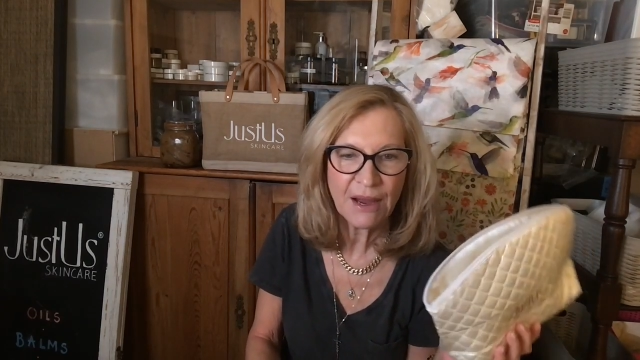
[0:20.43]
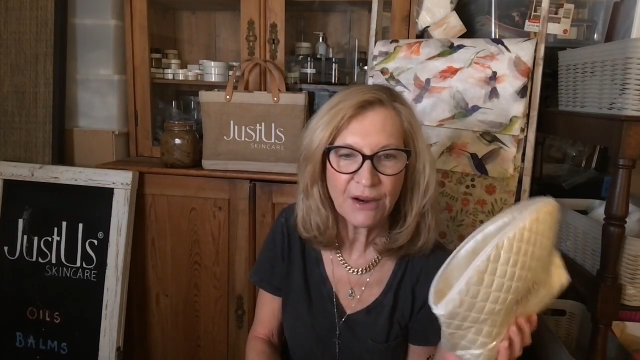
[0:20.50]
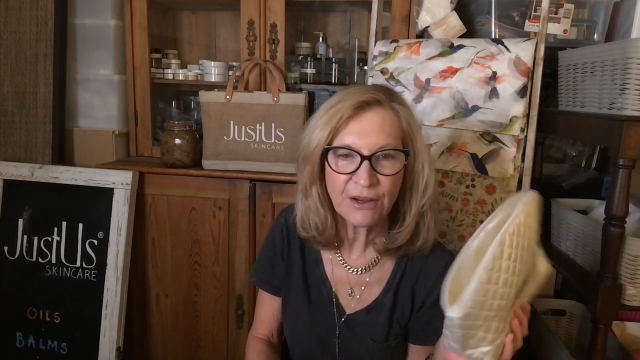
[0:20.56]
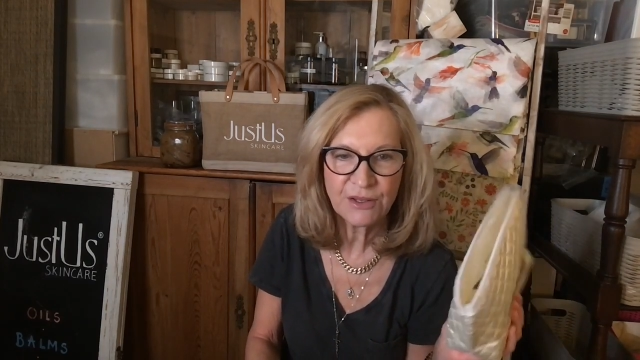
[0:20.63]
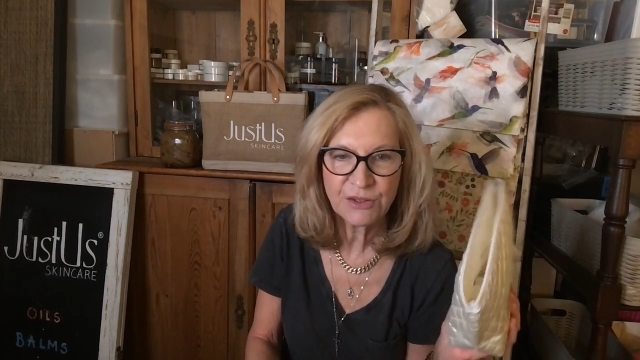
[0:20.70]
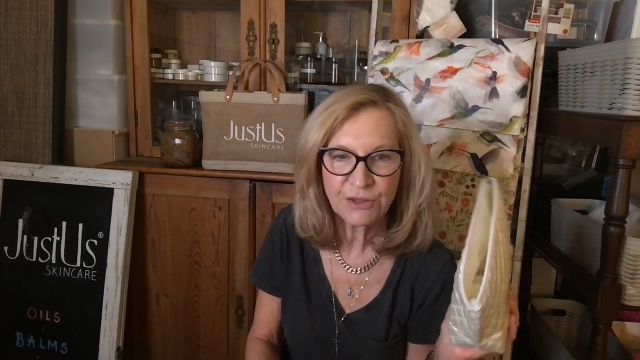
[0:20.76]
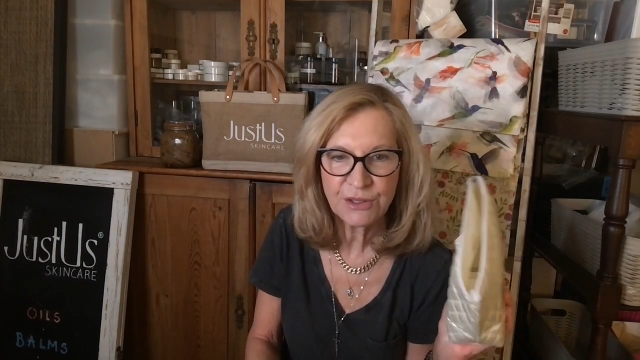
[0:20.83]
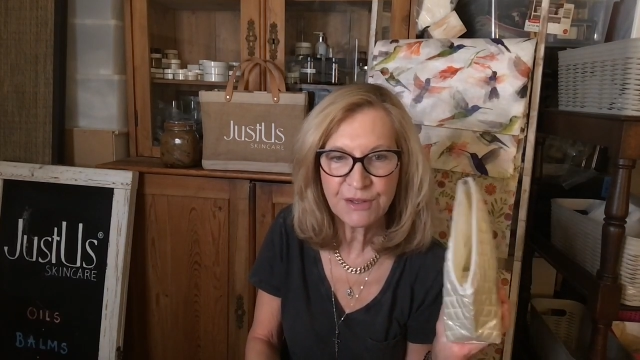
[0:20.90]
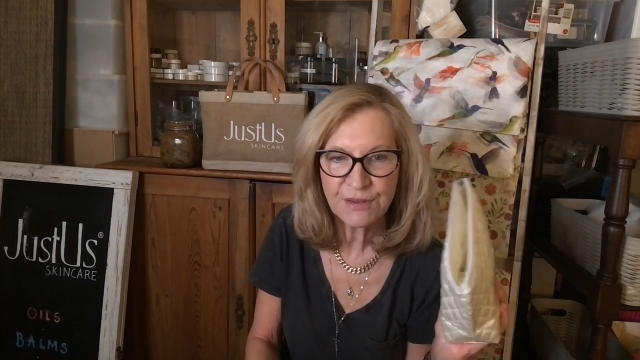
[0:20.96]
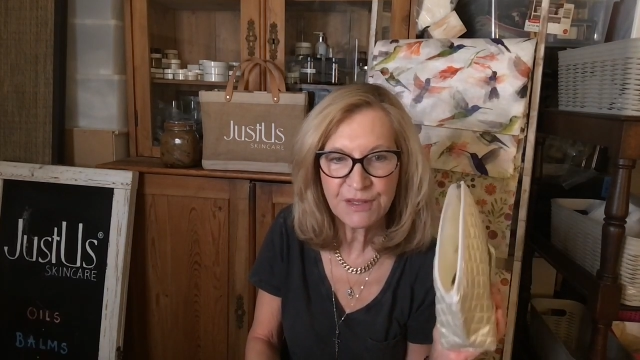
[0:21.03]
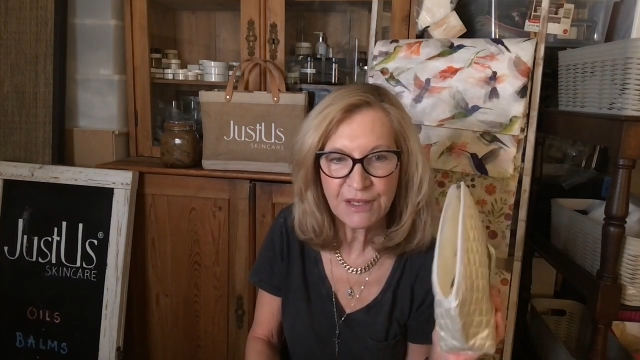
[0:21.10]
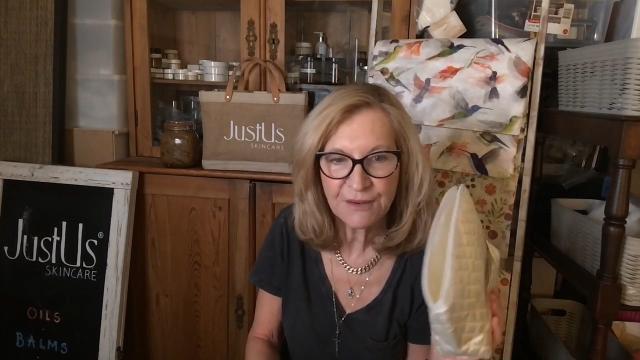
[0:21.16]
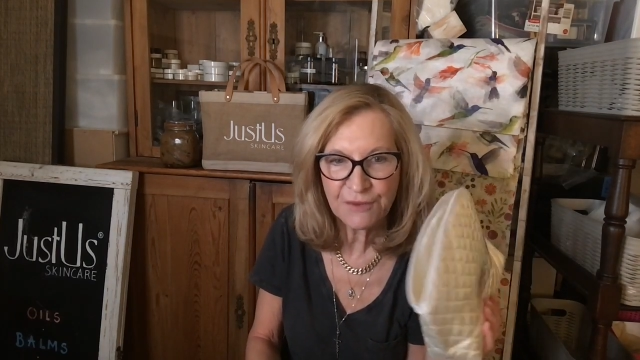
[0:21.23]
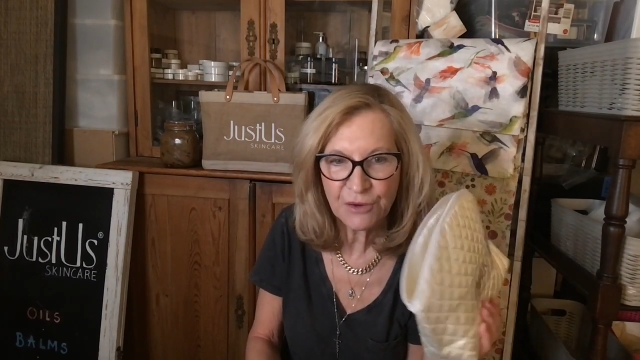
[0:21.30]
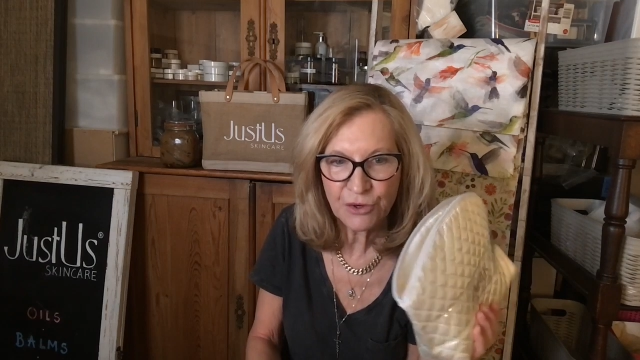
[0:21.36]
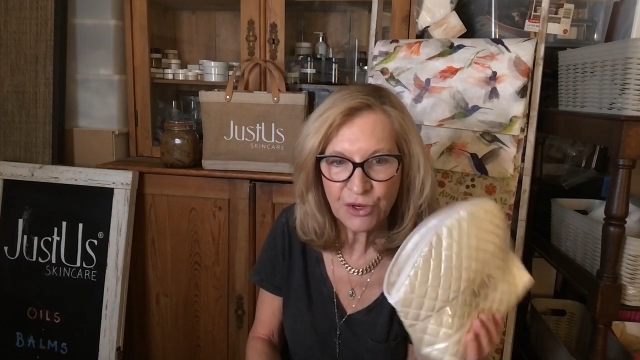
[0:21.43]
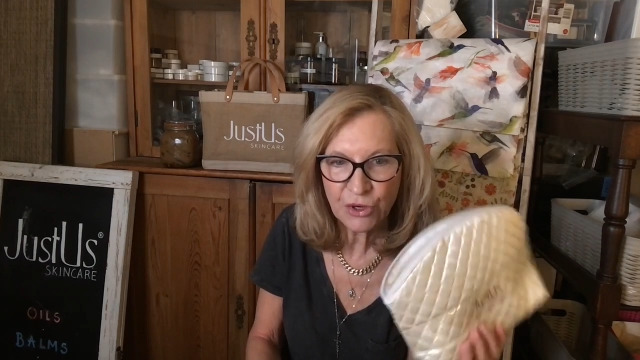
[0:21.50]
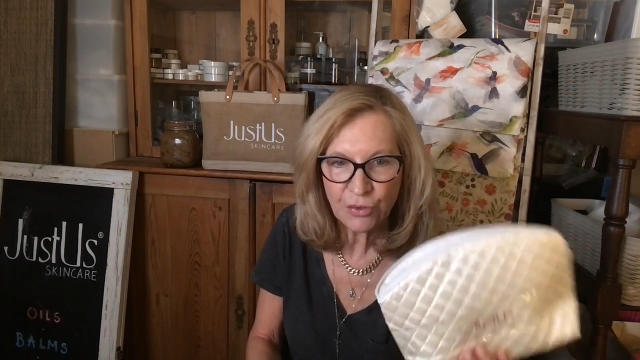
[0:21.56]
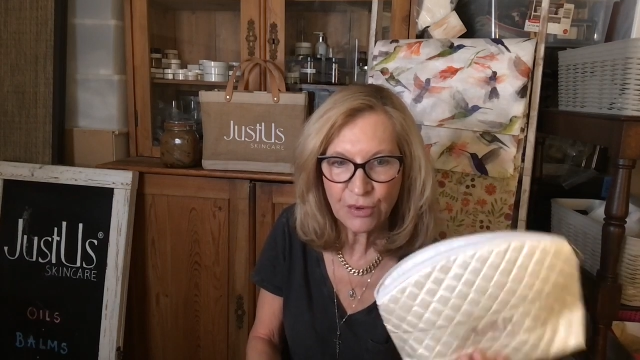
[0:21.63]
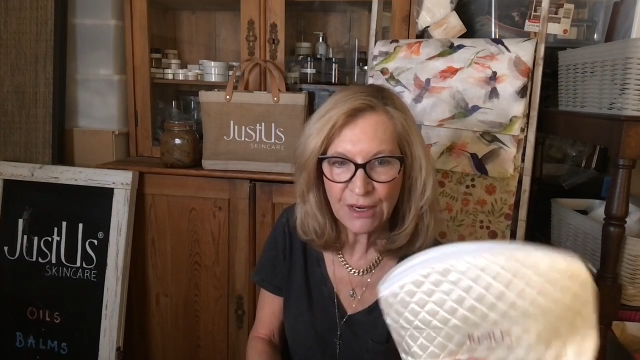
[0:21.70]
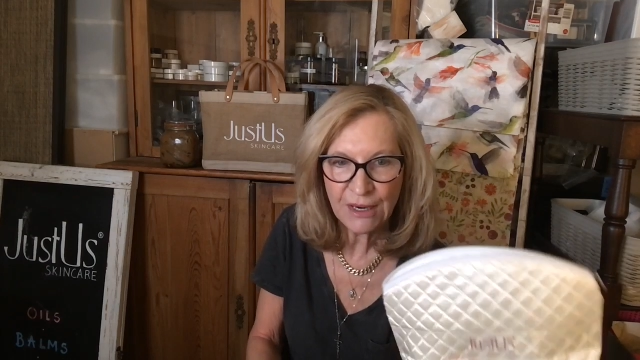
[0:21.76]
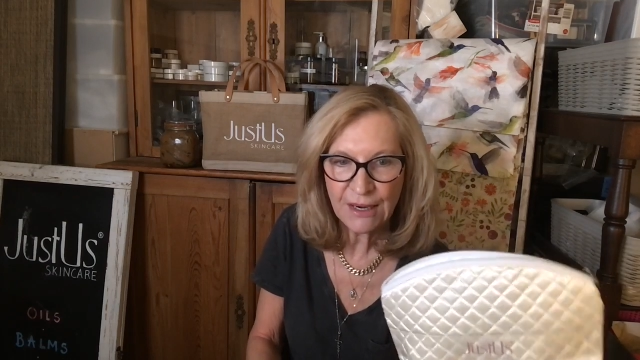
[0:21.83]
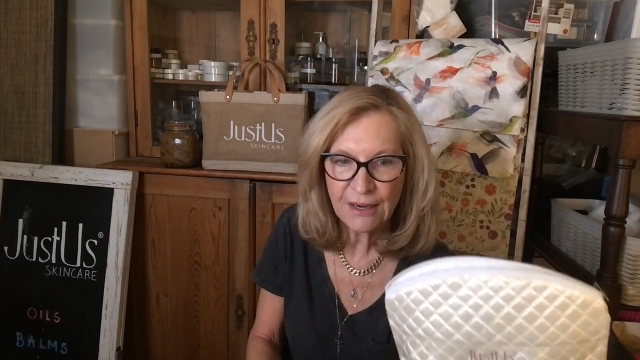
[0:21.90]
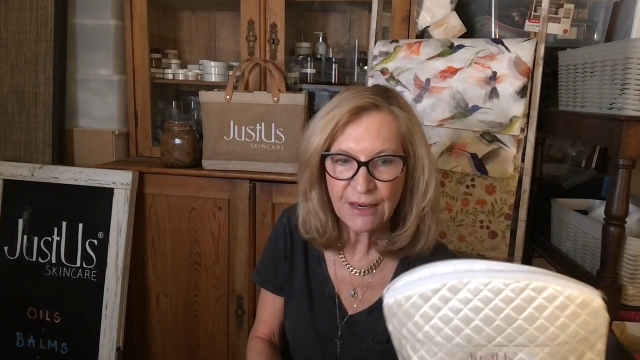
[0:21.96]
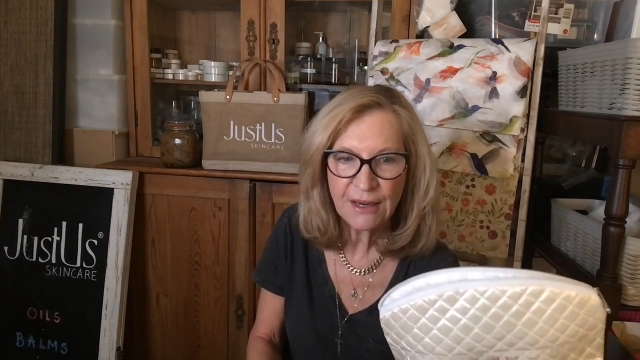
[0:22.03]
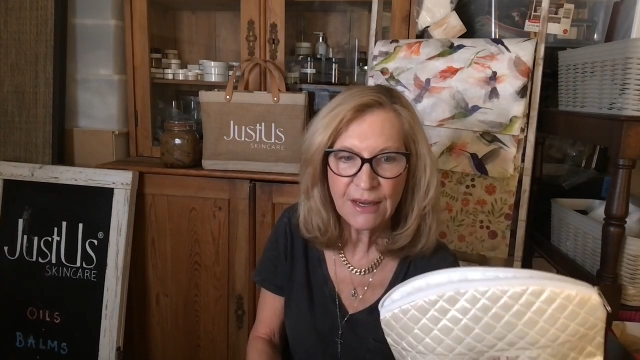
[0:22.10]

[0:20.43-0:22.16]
all sorts of stuff you don't need.